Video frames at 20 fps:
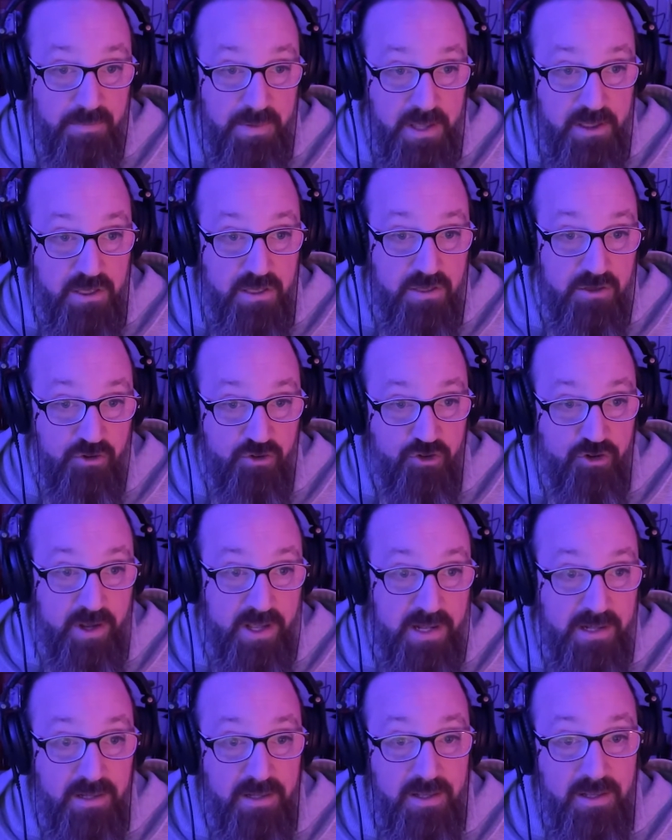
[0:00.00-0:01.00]
pieces of
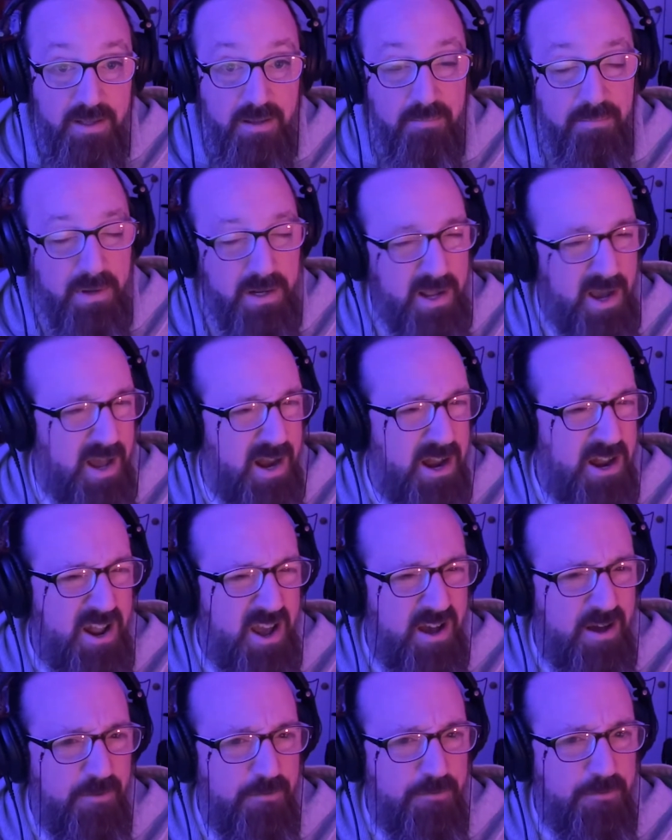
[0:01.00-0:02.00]
shit, but not
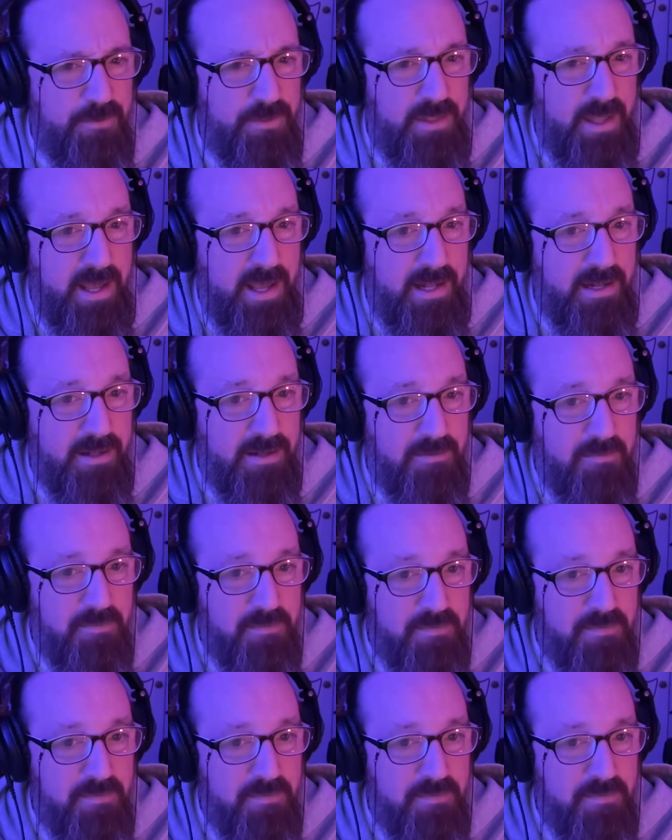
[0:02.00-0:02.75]
enough that